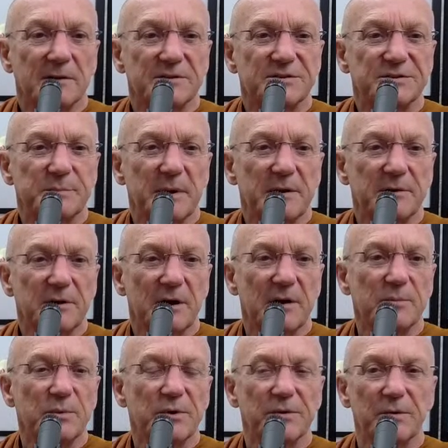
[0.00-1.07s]
spend
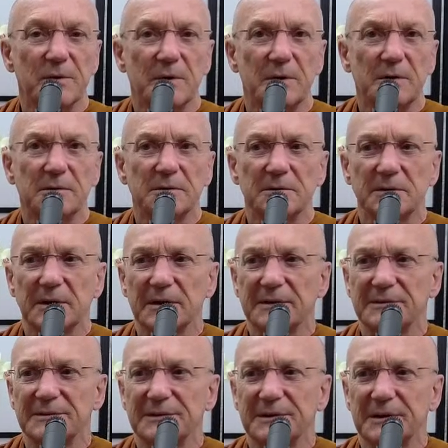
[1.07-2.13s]
time with you all,
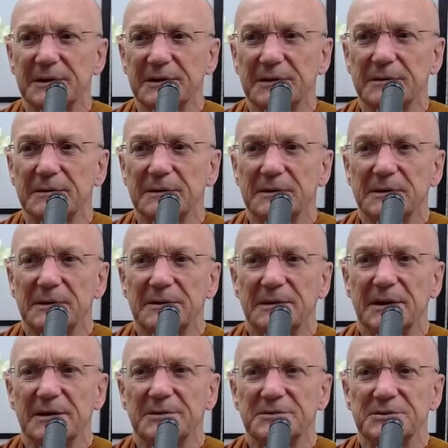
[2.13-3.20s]
and
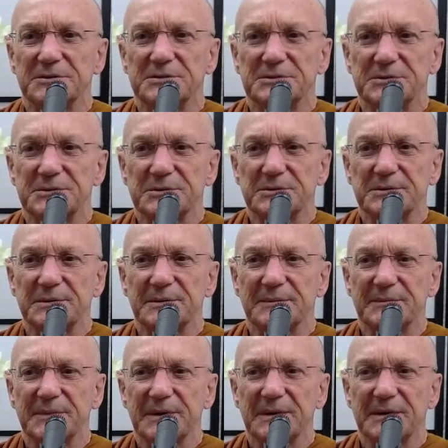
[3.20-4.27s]
yeah, just to
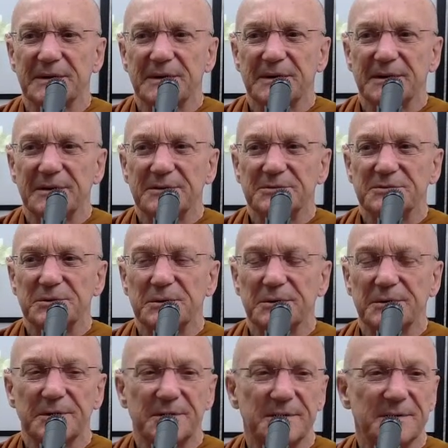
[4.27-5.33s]
enjoy
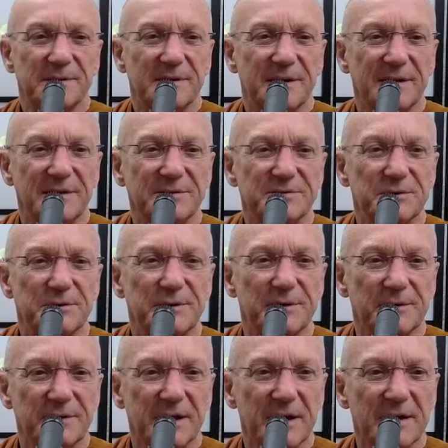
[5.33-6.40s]
your
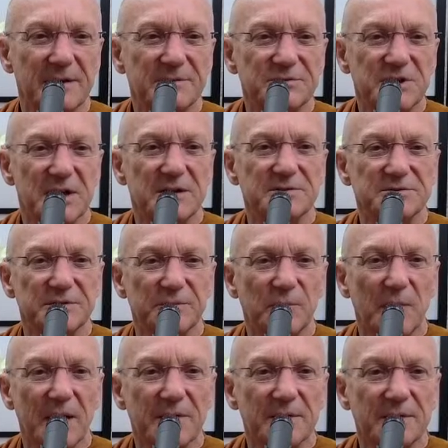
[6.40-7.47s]
day. Change of
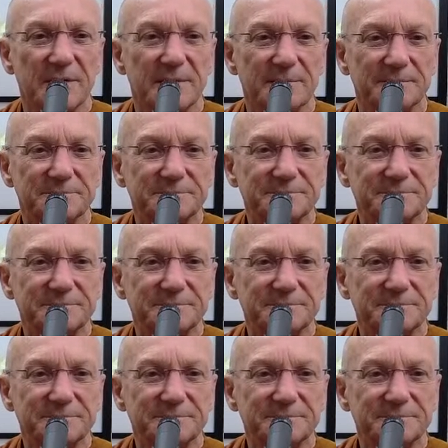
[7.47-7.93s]
weather.